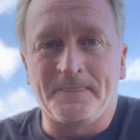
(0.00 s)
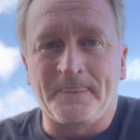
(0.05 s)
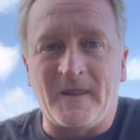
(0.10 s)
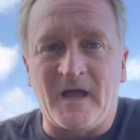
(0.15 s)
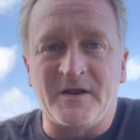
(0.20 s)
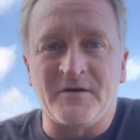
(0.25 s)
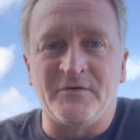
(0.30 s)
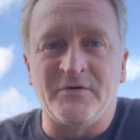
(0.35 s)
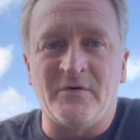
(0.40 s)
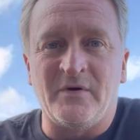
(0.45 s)

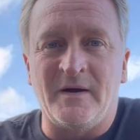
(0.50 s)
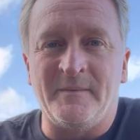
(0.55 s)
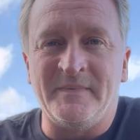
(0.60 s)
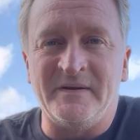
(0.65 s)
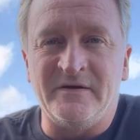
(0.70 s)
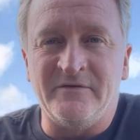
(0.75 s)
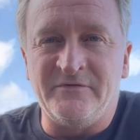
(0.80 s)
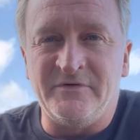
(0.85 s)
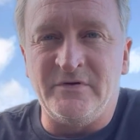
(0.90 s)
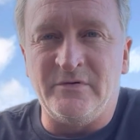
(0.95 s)
I don't know how
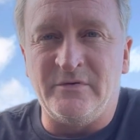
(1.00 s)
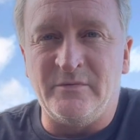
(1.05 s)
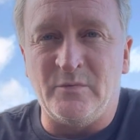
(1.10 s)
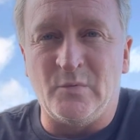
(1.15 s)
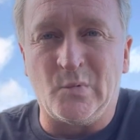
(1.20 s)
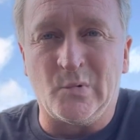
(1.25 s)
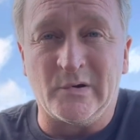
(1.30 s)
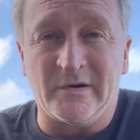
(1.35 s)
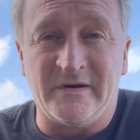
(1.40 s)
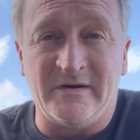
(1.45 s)
many of you
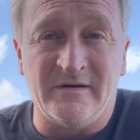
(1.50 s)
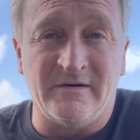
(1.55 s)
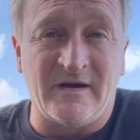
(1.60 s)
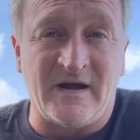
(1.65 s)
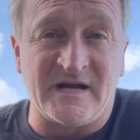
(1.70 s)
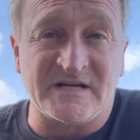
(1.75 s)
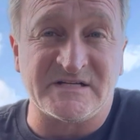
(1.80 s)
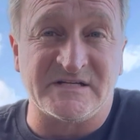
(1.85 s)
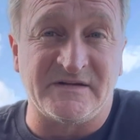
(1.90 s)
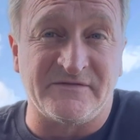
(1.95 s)
were here
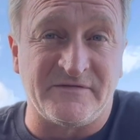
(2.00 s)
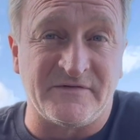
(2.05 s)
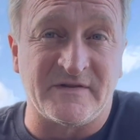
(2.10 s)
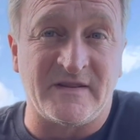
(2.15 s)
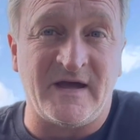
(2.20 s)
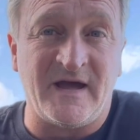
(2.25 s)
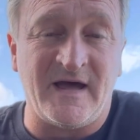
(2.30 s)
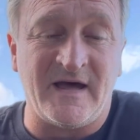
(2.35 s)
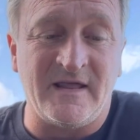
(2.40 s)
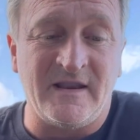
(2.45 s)
actually for
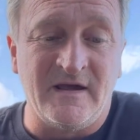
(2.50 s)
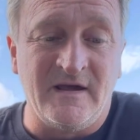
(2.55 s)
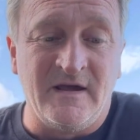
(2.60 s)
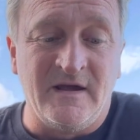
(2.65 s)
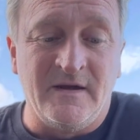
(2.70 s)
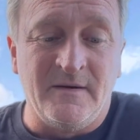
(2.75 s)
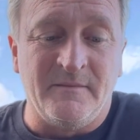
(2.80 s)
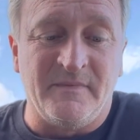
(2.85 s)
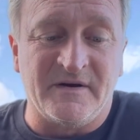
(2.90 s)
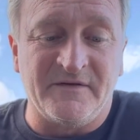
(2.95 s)
that,
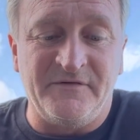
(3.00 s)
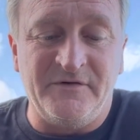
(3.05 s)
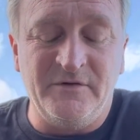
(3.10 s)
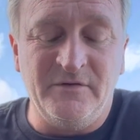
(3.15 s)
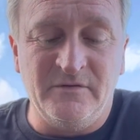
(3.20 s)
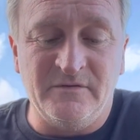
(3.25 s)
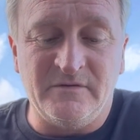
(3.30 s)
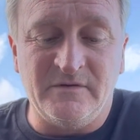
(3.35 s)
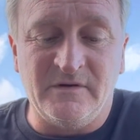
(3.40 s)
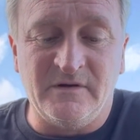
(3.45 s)
but if
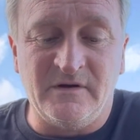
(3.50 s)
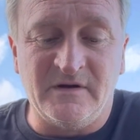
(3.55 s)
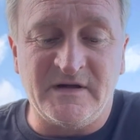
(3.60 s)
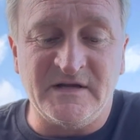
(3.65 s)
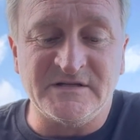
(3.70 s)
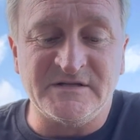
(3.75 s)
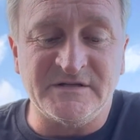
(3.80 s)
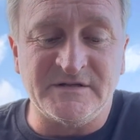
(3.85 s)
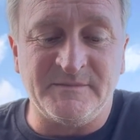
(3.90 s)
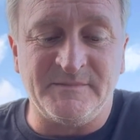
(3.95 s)
you look
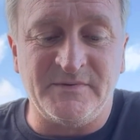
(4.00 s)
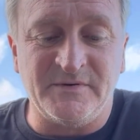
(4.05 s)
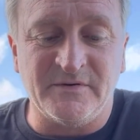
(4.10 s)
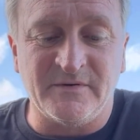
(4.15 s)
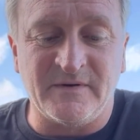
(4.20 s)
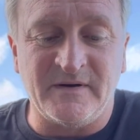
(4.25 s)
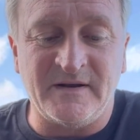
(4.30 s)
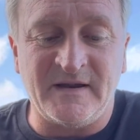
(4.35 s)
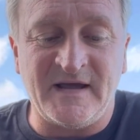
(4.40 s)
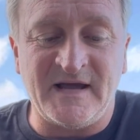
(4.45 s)
into the bull
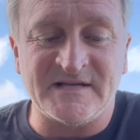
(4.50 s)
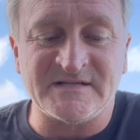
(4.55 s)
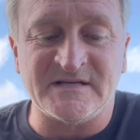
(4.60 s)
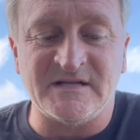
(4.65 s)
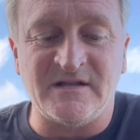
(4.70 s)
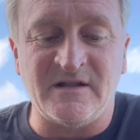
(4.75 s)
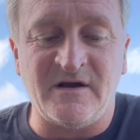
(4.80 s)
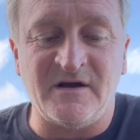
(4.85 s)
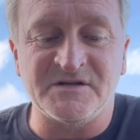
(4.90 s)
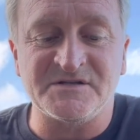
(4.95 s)
run as it
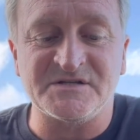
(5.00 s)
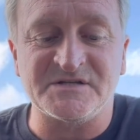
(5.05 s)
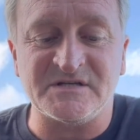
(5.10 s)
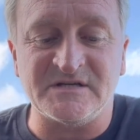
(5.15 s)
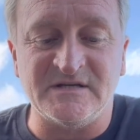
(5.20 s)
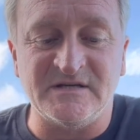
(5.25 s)
launched,